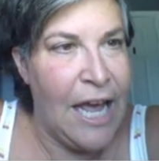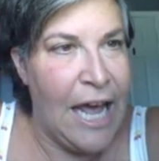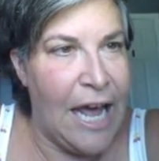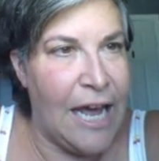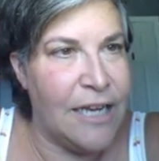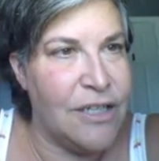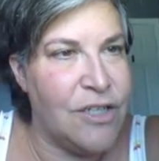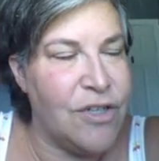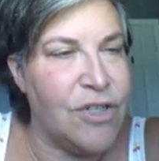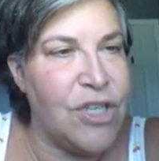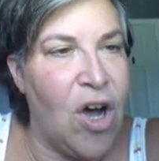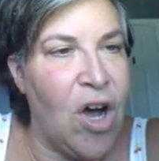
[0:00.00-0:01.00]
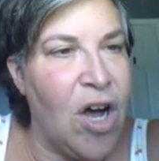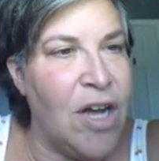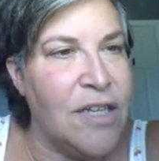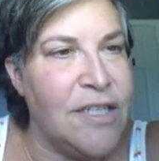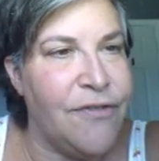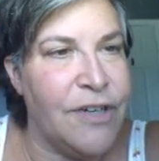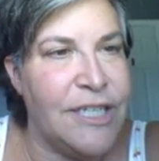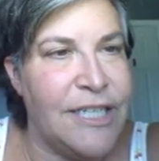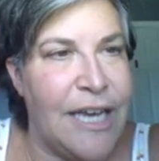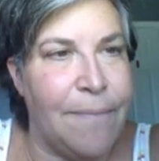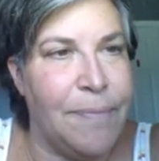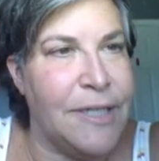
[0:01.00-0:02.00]
And there's all different
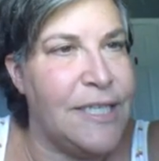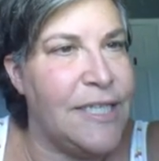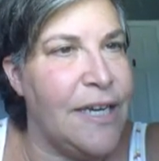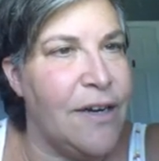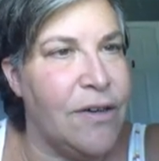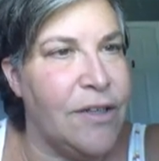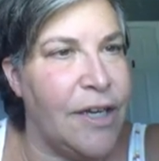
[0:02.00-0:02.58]
templates here.